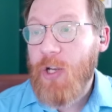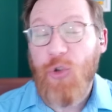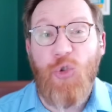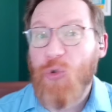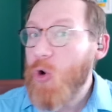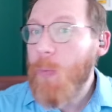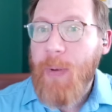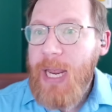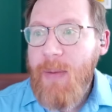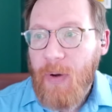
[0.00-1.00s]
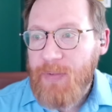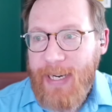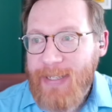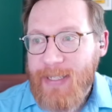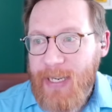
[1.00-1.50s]
Drew Beam of
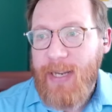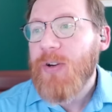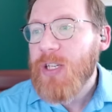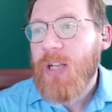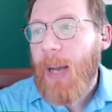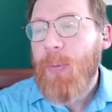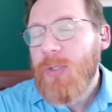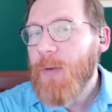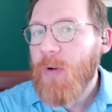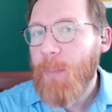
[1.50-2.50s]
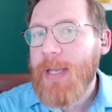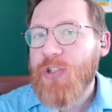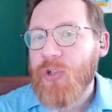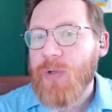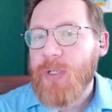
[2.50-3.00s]
Tennessee. There's a couple different
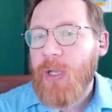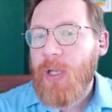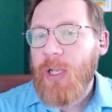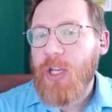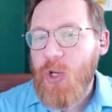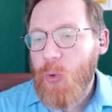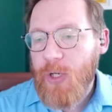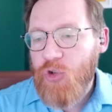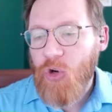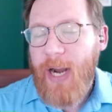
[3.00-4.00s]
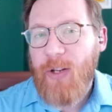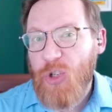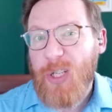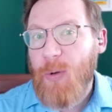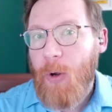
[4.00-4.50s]
pitchers you could try to
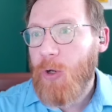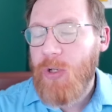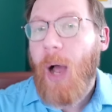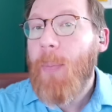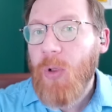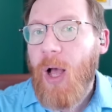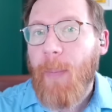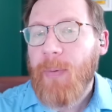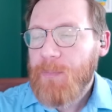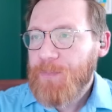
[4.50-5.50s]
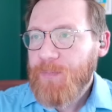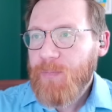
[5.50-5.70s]
just double up